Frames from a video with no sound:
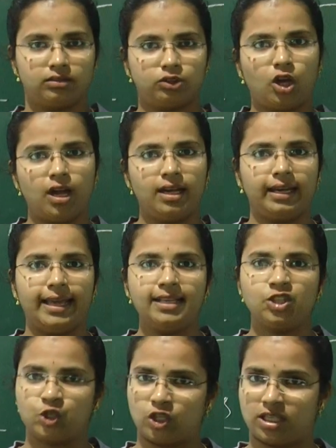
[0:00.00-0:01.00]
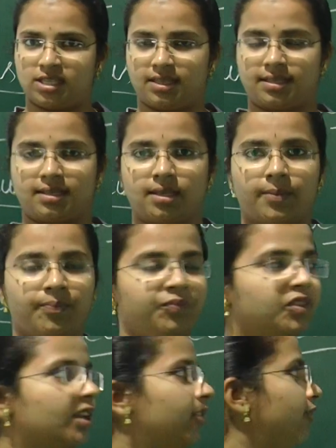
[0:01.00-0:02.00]
thorn-like structures,
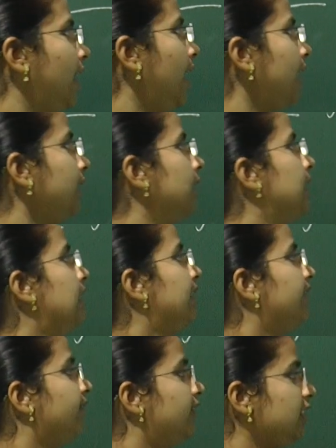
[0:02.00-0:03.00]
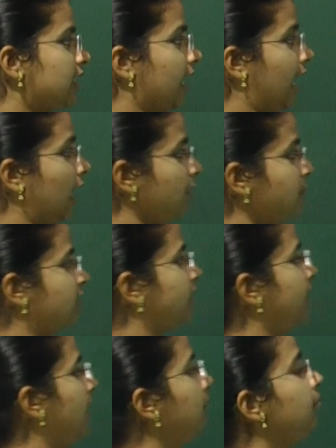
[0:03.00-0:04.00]
which helps
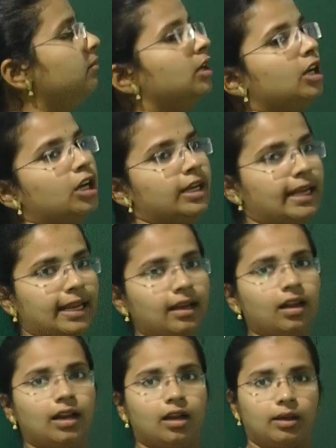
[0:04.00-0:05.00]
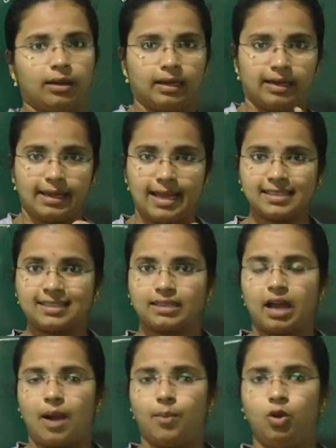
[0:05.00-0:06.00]
them in less
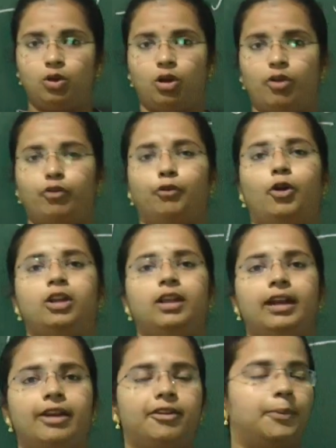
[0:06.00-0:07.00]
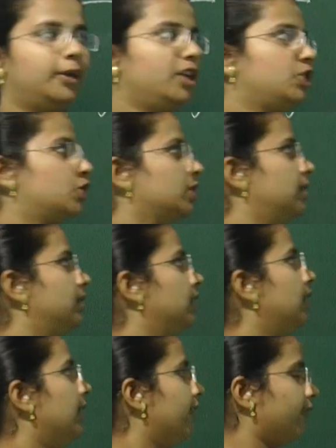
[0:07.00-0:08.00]
amount of water evaporation.
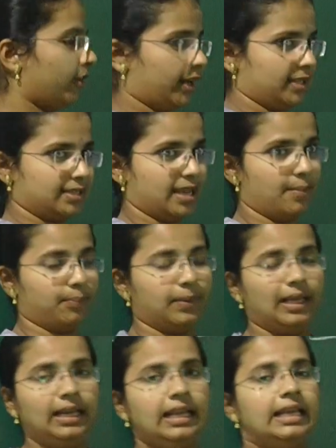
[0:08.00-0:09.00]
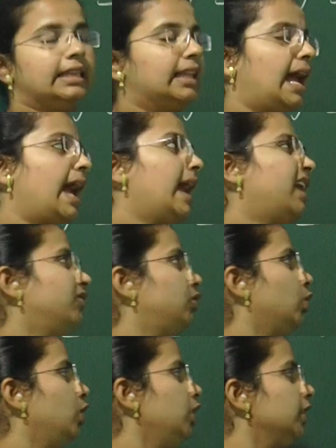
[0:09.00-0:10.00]
For example, I have
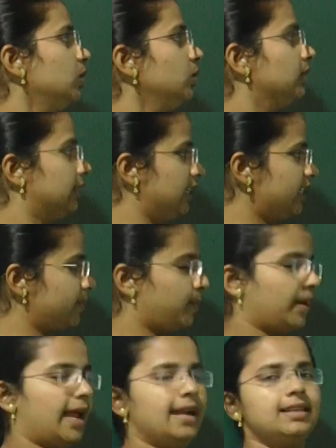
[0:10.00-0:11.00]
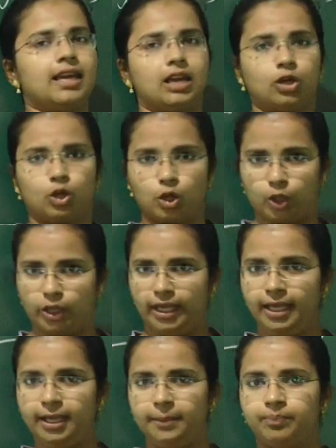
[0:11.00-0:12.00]
told you these plants are
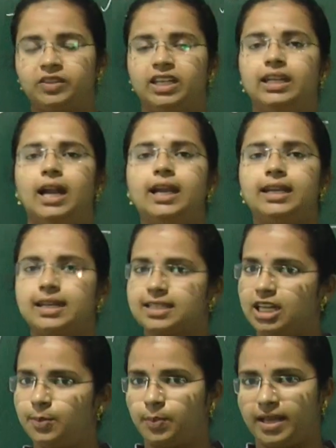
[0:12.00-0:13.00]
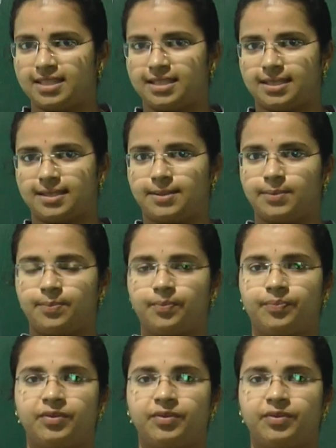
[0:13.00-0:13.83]
growing in our desert places